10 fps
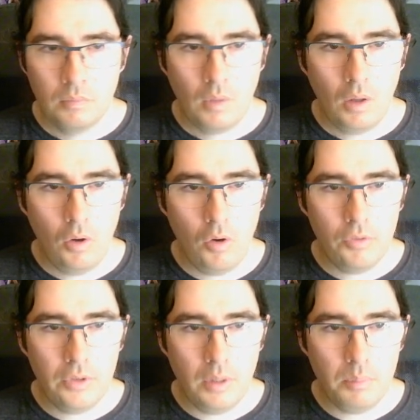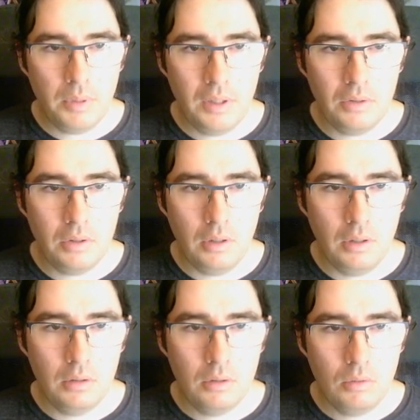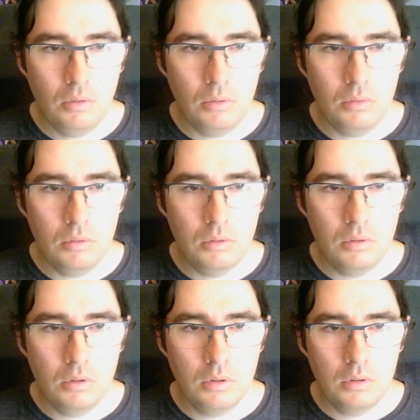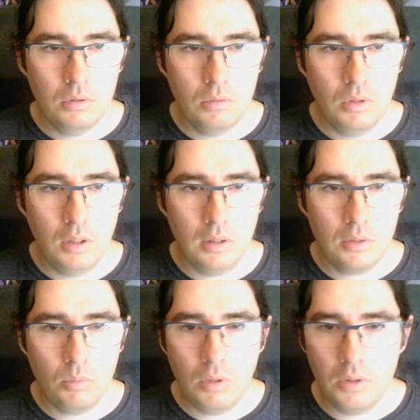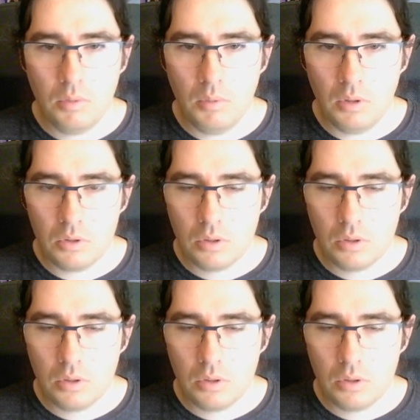offset piece here. Oh, wow, that's way too much.